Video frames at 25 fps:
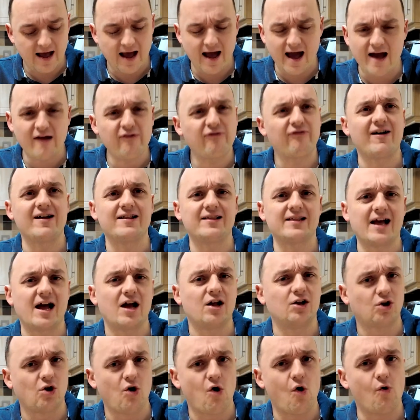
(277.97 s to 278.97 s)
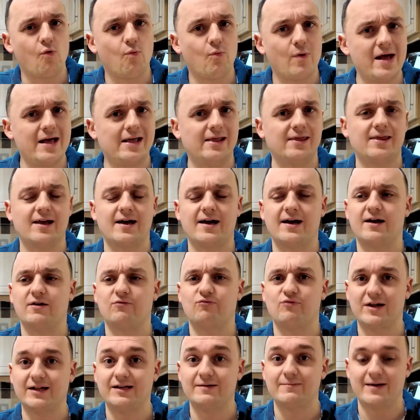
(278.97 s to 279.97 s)
I find that a lot with
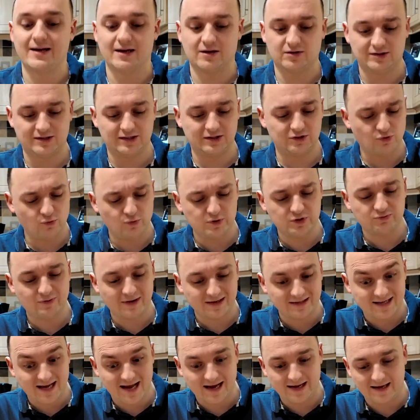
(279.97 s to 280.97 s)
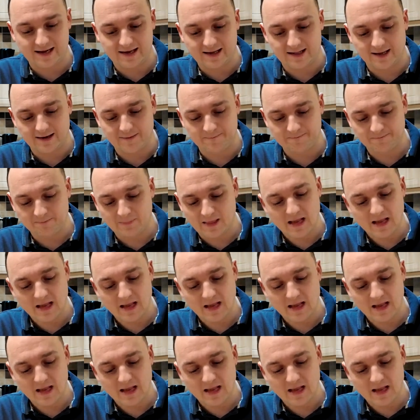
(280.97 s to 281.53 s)
ready meals. It's always rectangular.